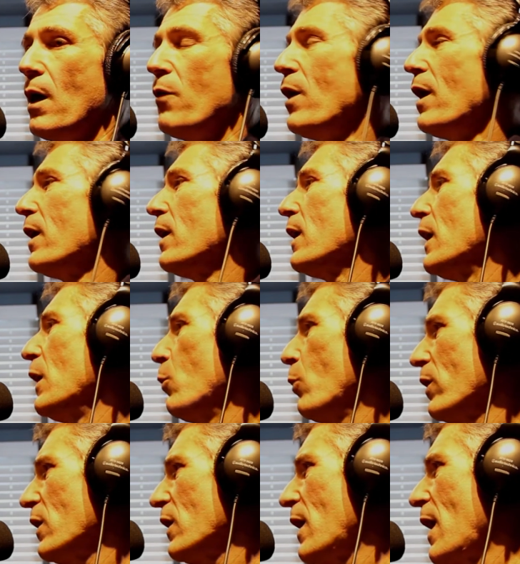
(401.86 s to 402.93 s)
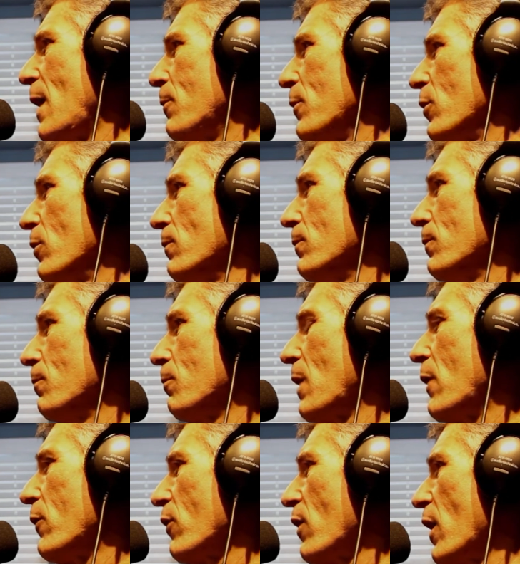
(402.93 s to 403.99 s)
then he went to Capitol.
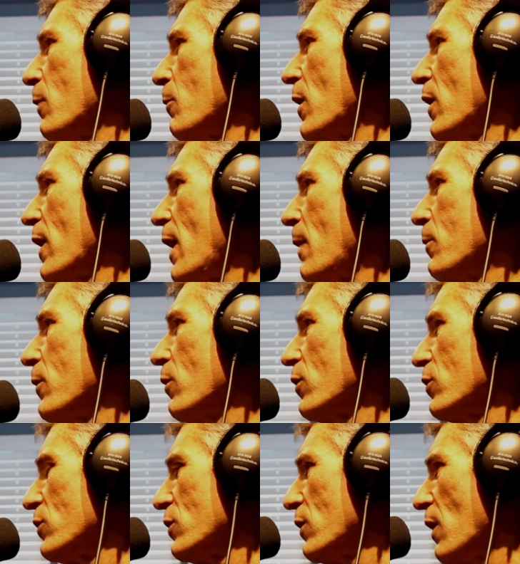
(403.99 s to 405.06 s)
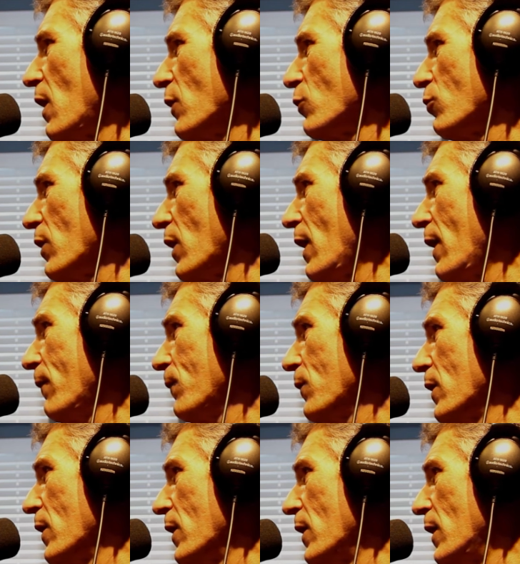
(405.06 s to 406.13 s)
Blauner got him on Capitol because Sinatra
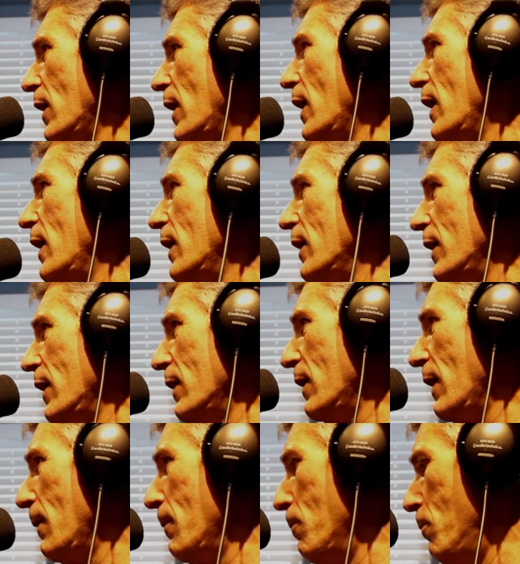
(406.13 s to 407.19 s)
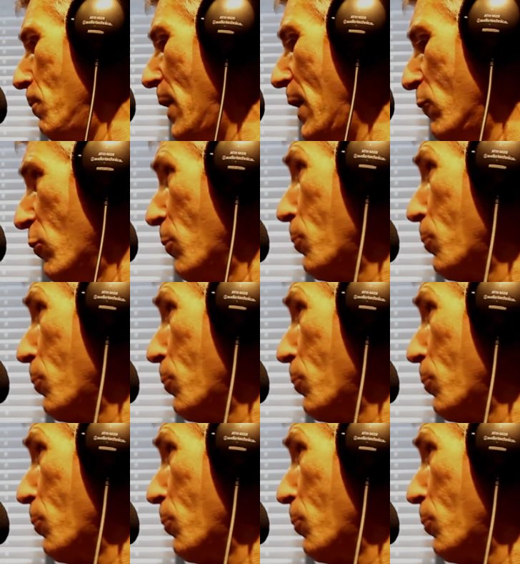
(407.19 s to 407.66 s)
left, and they made